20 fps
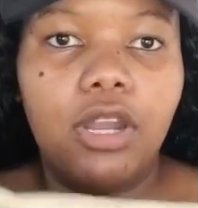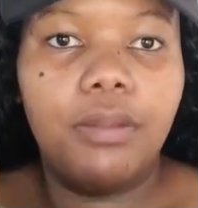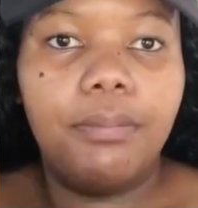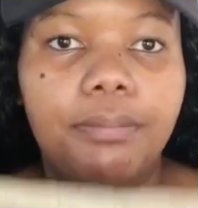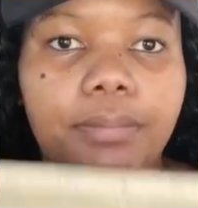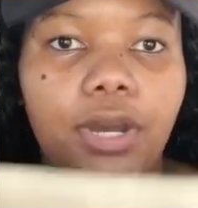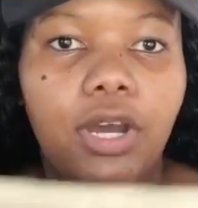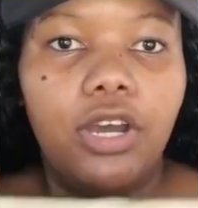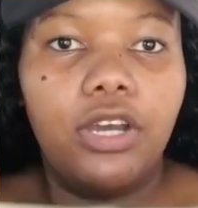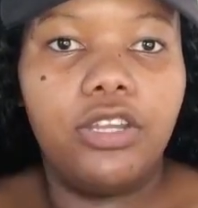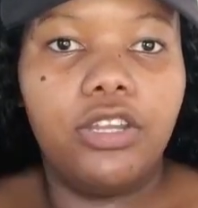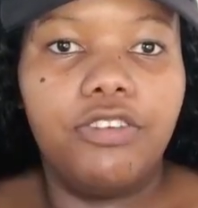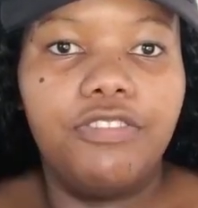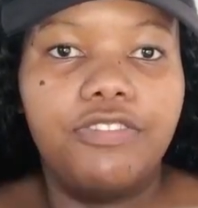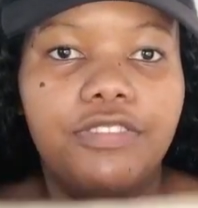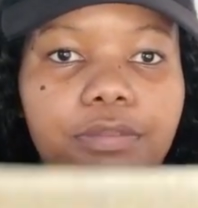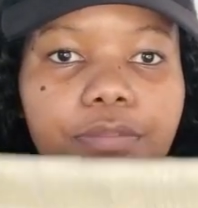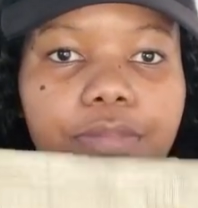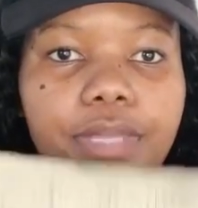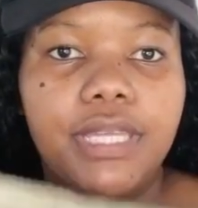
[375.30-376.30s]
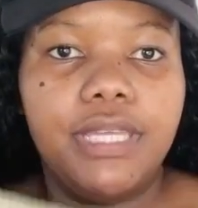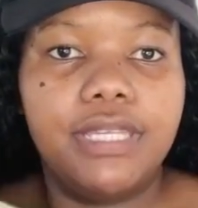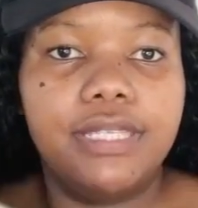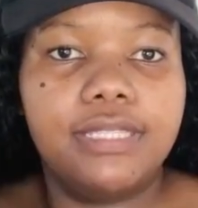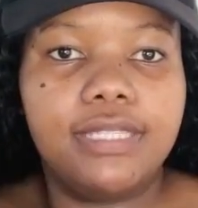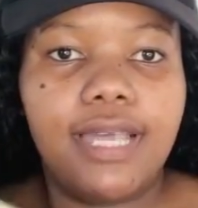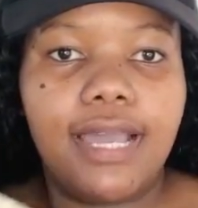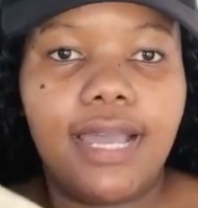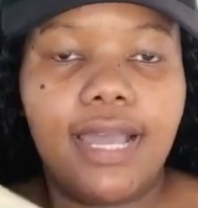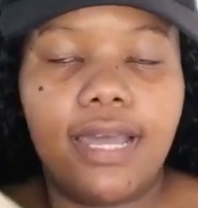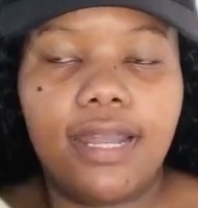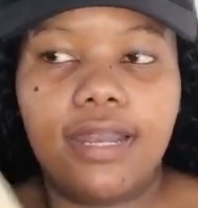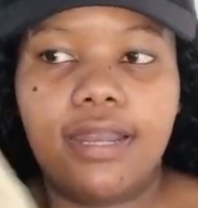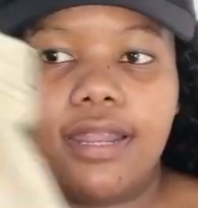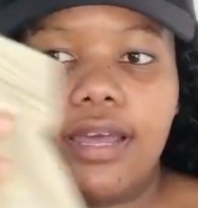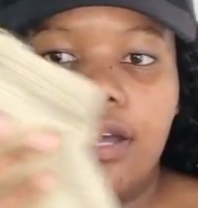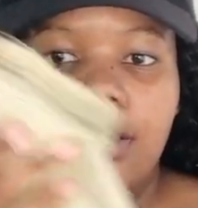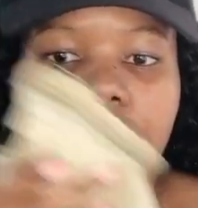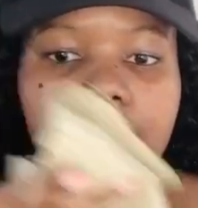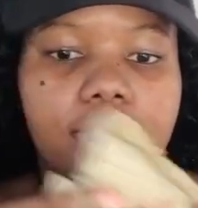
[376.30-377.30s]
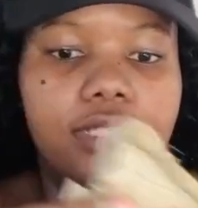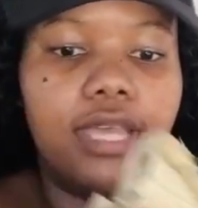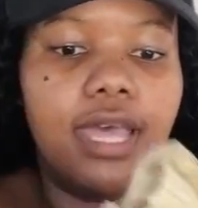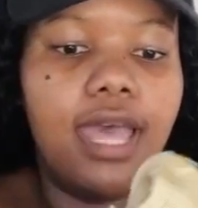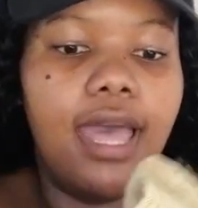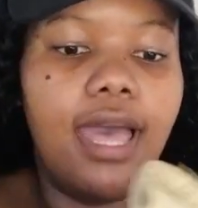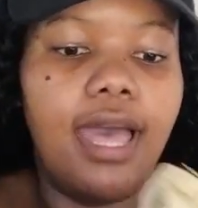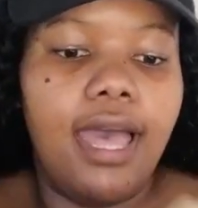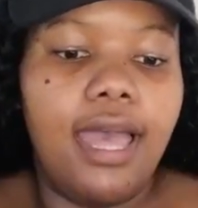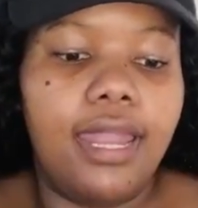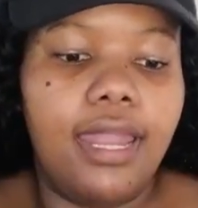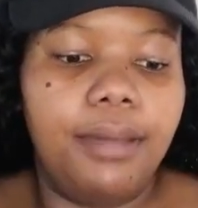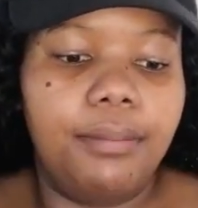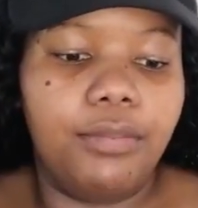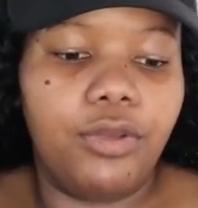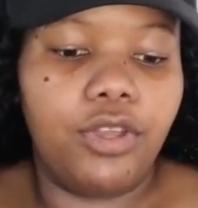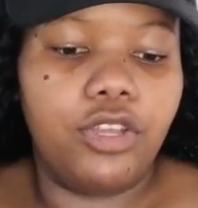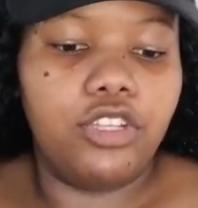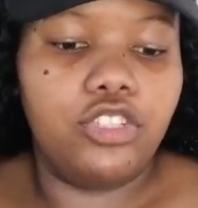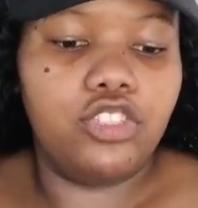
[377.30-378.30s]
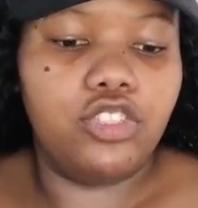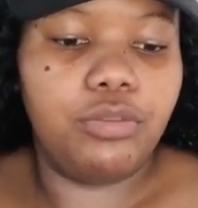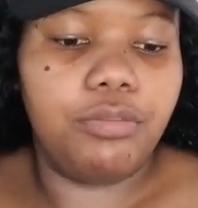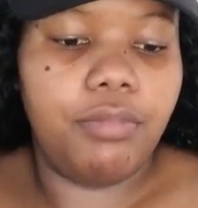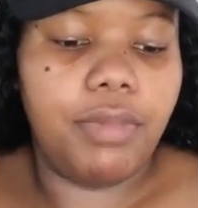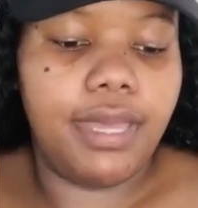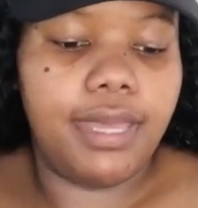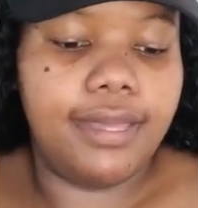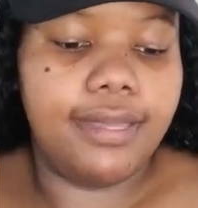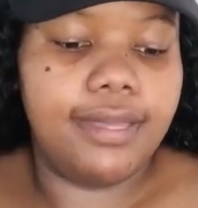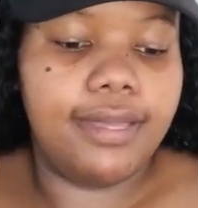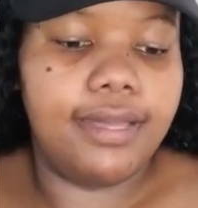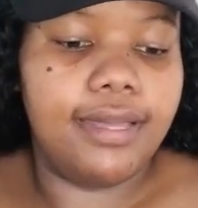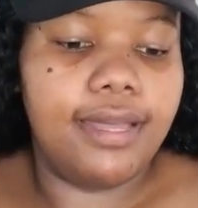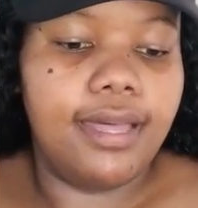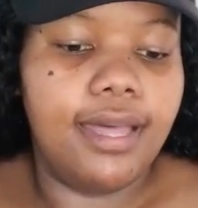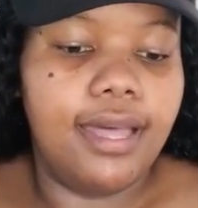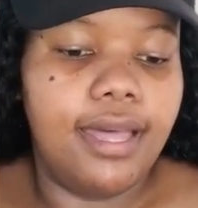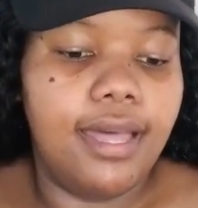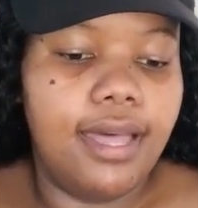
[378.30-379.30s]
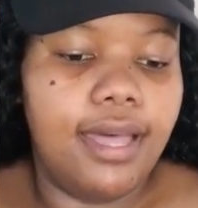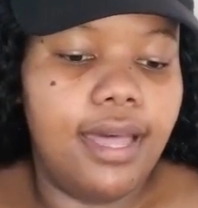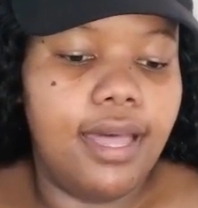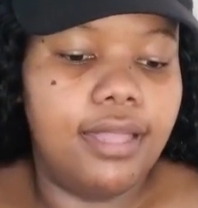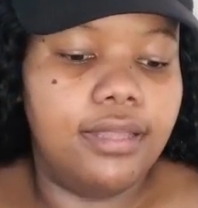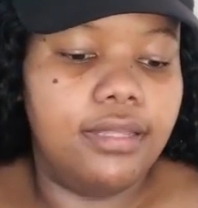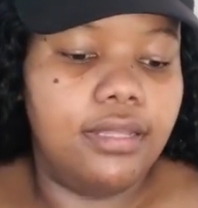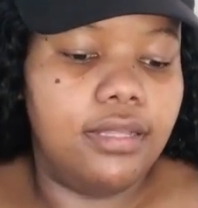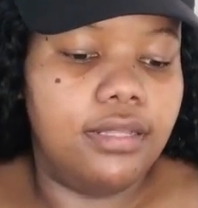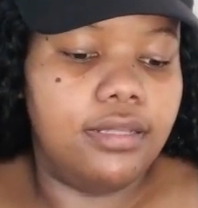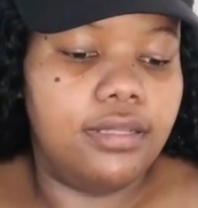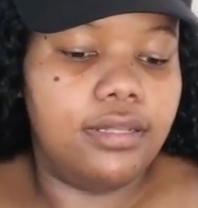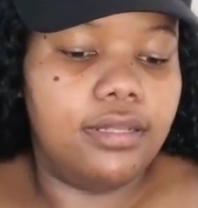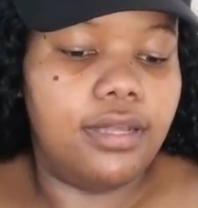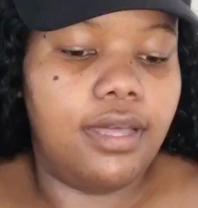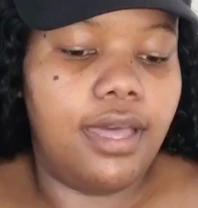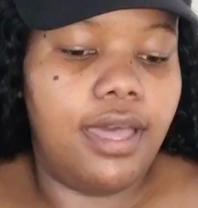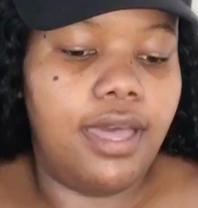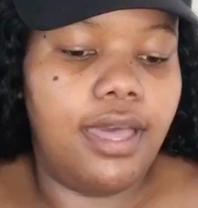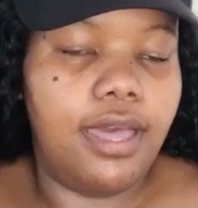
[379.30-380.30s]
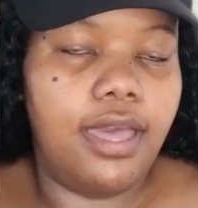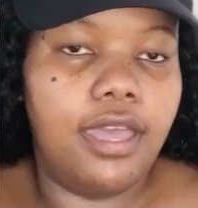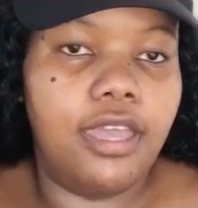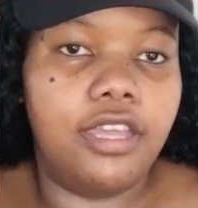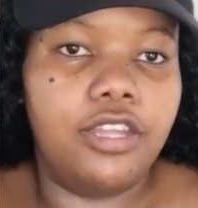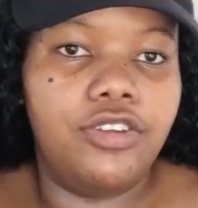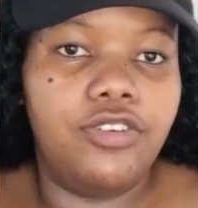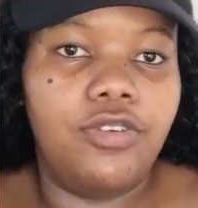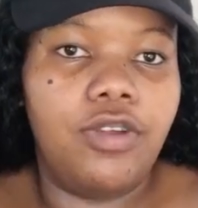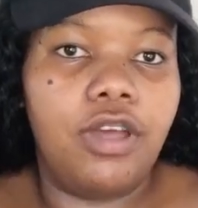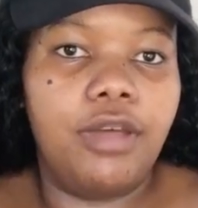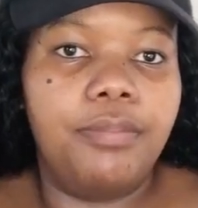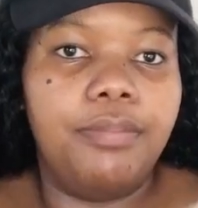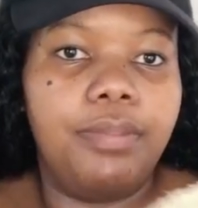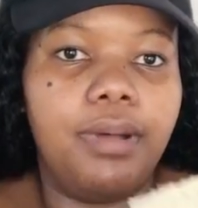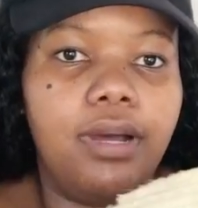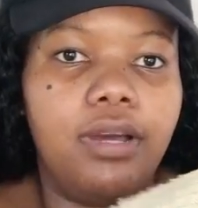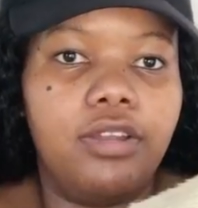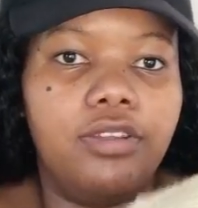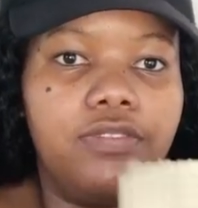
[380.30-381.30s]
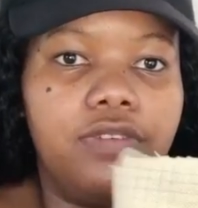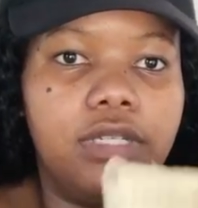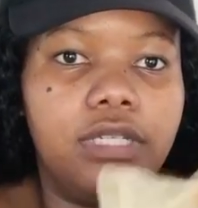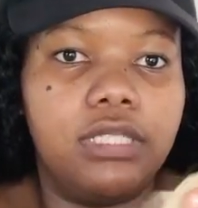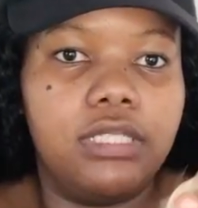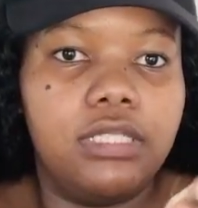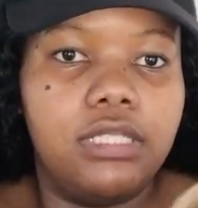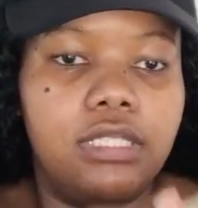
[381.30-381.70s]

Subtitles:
part of the piece, I cut it out and I'm going to make a little head wrap out of it